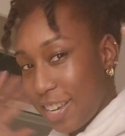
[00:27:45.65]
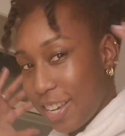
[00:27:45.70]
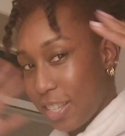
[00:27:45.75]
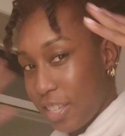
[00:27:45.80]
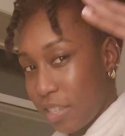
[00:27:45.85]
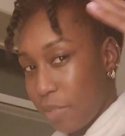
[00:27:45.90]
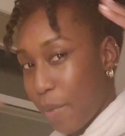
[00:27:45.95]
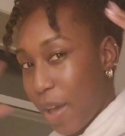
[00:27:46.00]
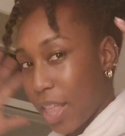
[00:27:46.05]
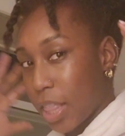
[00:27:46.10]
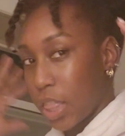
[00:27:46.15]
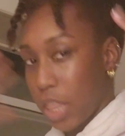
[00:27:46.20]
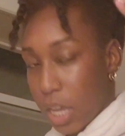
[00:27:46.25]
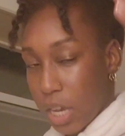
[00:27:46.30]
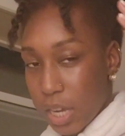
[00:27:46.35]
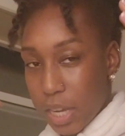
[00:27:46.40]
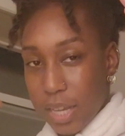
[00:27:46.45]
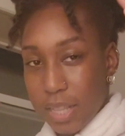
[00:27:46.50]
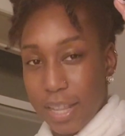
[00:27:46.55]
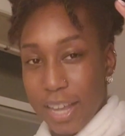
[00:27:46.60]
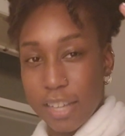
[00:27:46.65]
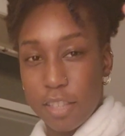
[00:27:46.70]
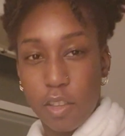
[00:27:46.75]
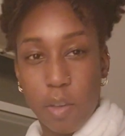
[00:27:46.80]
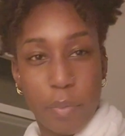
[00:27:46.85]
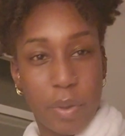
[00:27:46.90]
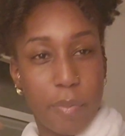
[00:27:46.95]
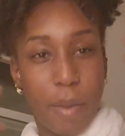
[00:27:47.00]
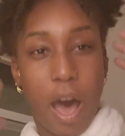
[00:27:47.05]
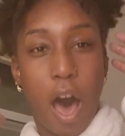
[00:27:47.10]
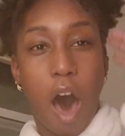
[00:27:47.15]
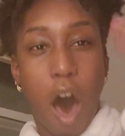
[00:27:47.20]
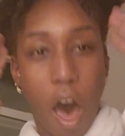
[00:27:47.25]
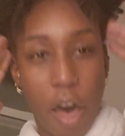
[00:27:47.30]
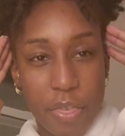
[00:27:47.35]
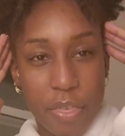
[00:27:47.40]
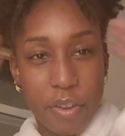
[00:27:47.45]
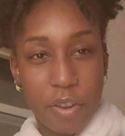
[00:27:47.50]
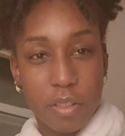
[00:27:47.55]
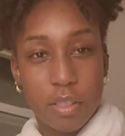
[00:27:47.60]
This is my look. Like, it's gonna be my
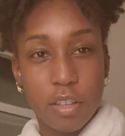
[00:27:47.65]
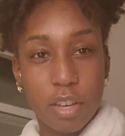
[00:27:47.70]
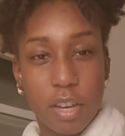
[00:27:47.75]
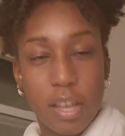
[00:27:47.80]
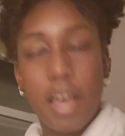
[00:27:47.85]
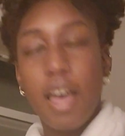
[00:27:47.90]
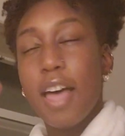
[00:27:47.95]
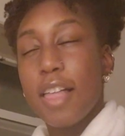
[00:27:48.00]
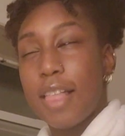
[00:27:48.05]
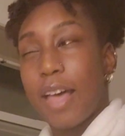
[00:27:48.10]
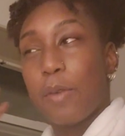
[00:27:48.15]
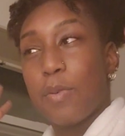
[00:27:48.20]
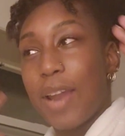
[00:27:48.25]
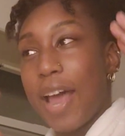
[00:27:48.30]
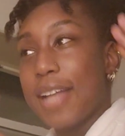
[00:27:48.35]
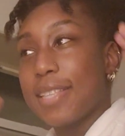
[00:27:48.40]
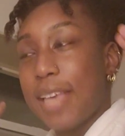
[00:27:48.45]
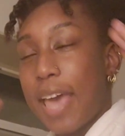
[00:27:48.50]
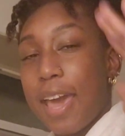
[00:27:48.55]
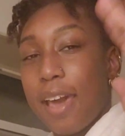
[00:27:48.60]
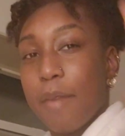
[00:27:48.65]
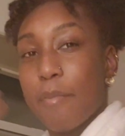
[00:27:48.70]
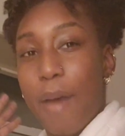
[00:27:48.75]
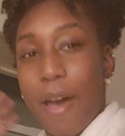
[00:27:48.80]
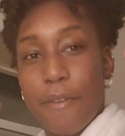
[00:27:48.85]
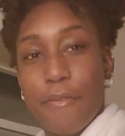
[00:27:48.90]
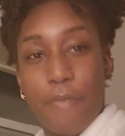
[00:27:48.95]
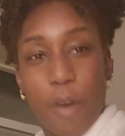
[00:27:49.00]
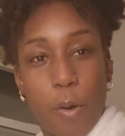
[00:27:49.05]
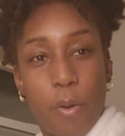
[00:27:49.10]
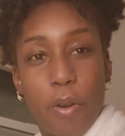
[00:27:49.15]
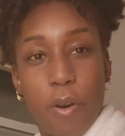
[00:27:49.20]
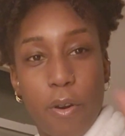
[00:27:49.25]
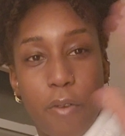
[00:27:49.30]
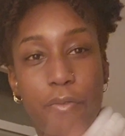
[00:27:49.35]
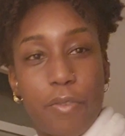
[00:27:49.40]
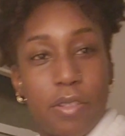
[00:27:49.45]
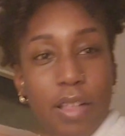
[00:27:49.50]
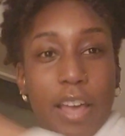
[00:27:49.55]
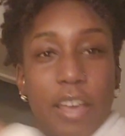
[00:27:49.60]
author look. Like, when I take my
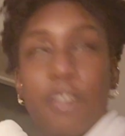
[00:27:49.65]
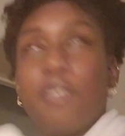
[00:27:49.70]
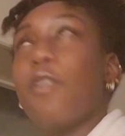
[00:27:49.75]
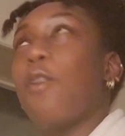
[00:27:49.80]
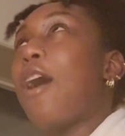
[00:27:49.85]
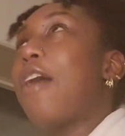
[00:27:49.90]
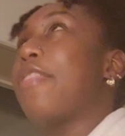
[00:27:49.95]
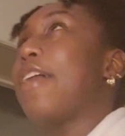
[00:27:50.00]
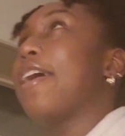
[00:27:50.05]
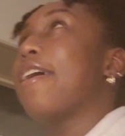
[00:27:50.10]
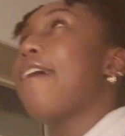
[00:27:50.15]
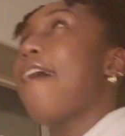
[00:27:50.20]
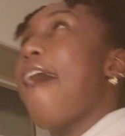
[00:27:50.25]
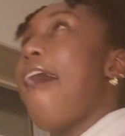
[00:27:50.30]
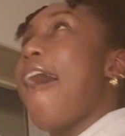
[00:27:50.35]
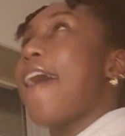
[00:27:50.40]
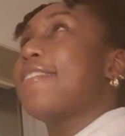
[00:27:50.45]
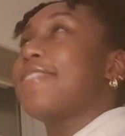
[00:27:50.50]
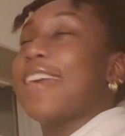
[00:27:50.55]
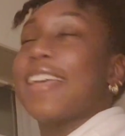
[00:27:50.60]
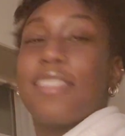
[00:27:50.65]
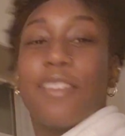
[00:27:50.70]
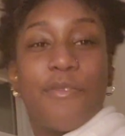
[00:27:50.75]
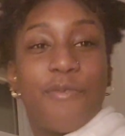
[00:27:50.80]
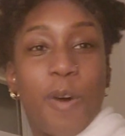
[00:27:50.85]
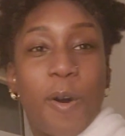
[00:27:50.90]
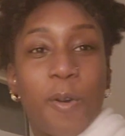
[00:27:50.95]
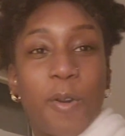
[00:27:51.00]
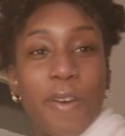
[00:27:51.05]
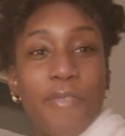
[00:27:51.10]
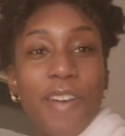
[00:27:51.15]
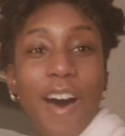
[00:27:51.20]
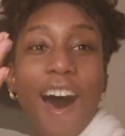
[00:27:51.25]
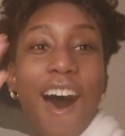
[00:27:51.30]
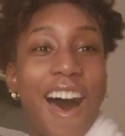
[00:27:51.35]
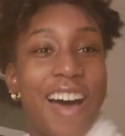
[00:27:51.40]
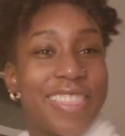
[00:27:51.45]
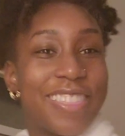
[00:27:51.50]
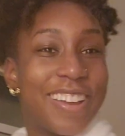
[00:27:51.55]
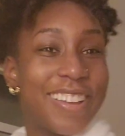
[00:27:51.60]
photo for, like, you know how they take the photo of the
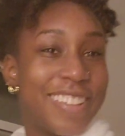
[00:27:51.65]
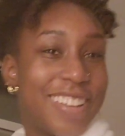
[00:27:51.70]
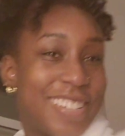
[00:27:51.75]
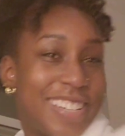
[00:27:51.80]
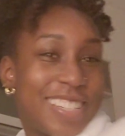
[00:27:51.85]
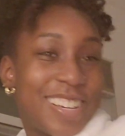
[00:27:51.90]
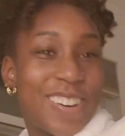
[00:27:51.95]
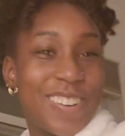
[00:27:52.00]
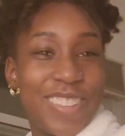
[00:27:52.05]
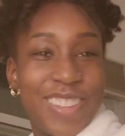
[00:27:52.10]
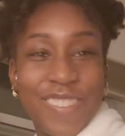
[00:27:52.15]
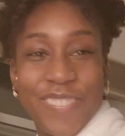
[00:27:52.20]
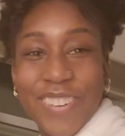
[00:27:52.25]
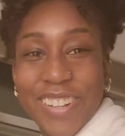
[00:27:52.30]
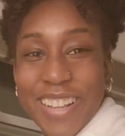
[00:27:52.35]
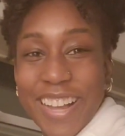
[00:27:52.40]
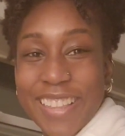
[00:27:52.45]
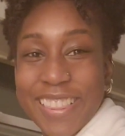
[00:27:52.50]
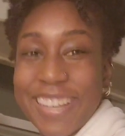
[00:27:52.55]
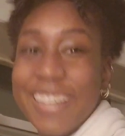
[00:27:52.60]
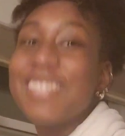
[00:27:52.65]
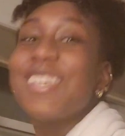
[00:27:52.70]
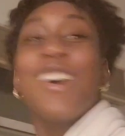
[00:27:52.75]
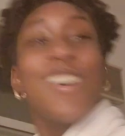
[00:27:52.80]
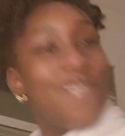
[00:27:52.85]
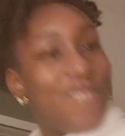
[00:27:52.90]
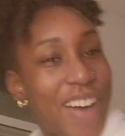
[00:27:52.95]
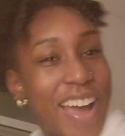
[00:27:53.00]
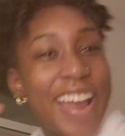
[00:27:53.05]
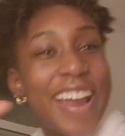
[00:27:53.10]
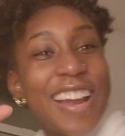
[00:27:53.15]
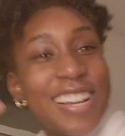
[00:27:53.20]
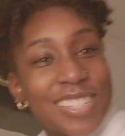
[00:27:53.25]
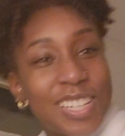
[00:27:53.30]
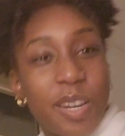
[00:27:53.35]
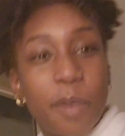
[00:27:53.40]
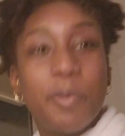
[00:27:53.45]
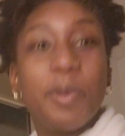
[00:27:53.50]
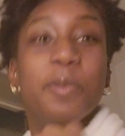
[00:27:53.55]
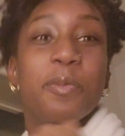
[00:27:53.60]
author and they're just holding their book like this, my hair is
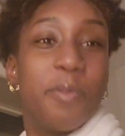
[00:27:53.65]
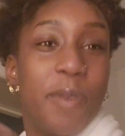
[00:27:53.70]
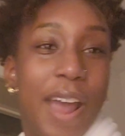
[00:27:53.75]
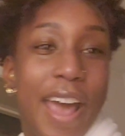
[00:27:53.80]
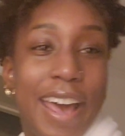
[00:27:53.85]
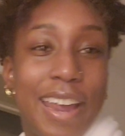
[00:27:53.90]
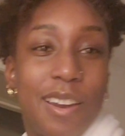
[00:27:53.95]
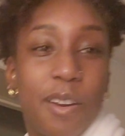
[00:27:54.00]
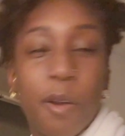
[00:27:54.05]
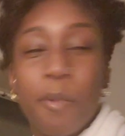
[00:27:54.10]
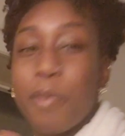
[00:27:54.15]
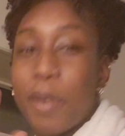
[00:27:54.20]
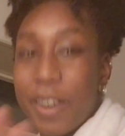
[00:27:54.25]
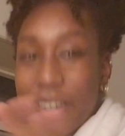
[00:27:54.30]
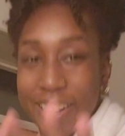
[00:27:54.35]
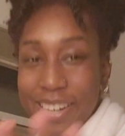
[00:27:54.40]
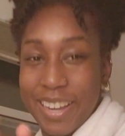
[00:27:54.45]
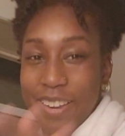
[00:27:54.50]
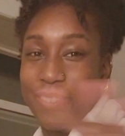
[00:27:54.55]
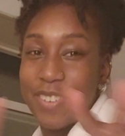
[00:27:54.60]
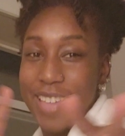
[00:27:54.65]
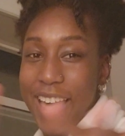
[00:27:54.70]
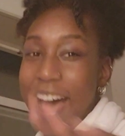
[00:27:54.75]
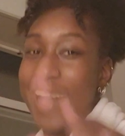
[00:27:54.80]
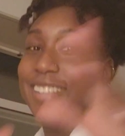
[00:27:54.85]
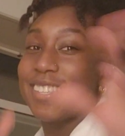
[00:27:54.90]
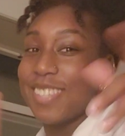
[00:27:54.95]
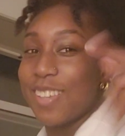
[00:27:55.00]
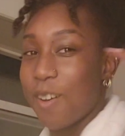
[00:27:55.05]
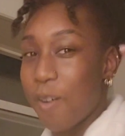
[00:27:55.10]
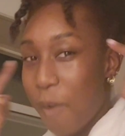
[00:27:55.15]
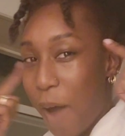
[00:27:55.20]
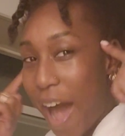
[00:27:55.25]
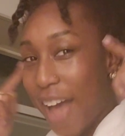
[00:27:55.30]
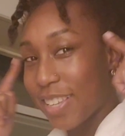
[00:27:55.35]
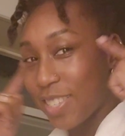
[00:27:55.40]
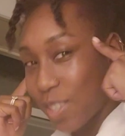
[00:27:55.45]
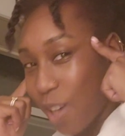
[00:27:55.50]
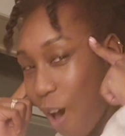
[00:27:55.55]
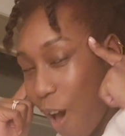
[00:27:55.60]
gonna be red or burgundy for that. So,
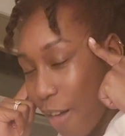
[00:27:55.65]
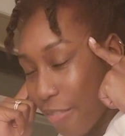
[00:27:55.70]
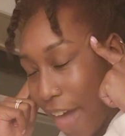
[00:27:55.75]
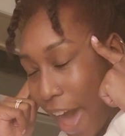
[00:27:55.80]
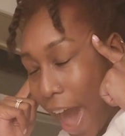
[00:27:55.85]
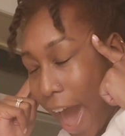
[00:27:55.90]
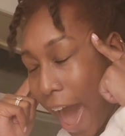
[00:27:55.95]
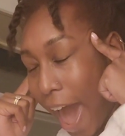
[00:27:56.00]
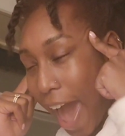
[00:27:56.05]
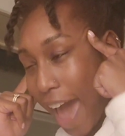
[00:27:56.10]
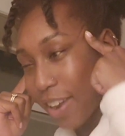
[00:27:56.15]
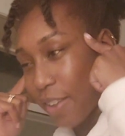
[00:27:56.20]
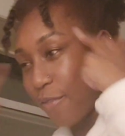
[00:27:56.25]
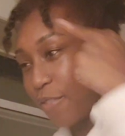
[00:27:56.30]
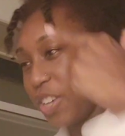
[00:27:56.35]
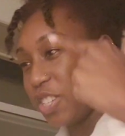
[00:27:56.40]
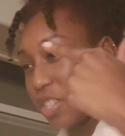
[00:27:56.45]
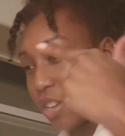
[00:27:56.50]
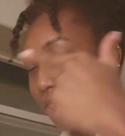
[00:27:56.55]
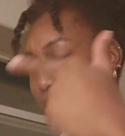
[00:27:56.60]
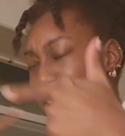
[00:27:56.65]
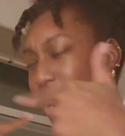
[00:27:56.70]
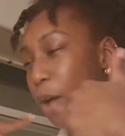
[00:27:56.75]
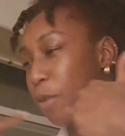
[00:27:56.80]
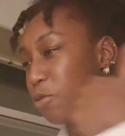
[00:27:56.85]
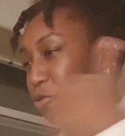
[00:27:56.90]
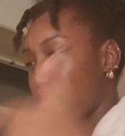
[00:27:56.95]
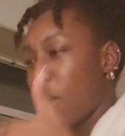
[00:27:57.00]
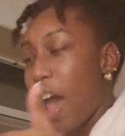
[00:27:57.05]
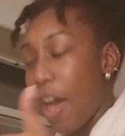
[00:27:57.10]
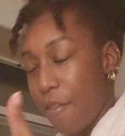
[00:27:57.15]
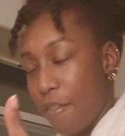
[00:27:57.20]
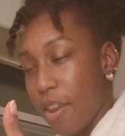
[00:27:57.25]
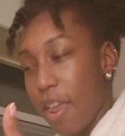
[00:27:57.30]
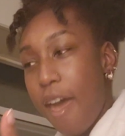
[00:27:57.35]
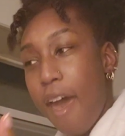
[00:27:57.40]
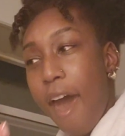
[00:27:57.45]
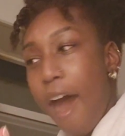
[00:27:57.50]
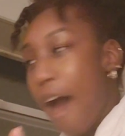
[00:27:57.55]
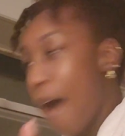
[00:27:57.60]
I saw that. I had a vision of it and I was driving.
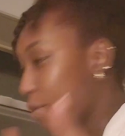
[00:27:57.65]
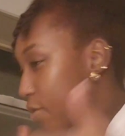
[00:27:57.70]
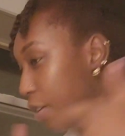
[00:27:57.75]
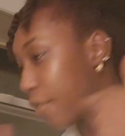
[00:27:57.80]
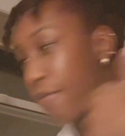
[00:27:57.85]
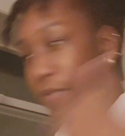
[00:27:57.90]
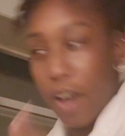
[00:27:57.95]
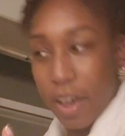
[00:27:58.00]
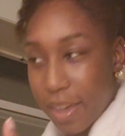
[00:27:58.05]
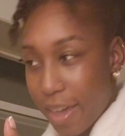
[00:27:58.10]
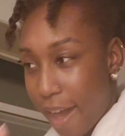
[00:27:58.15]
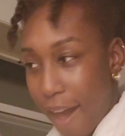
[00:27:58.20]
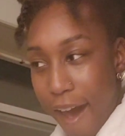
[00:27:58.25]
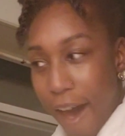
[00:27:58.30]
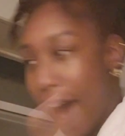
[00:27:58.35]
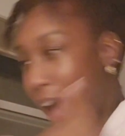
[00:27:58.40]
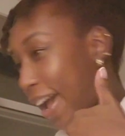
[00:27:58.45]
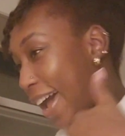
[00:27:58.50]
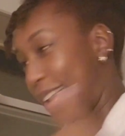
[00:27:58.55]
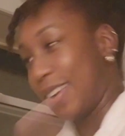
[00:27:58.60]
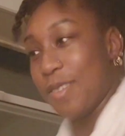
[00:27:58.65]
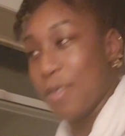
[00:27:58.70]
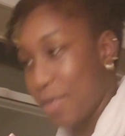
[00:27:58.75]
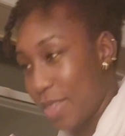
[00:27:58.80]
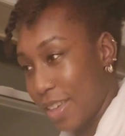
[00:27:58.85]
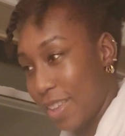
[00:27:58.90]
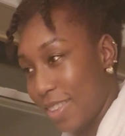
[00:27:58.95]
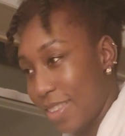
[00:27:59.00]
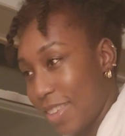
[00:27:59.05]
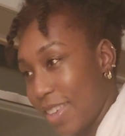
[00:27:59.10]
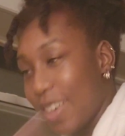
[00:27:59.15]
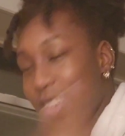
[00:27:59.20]
I was like, fuck yeah, I gotta do this.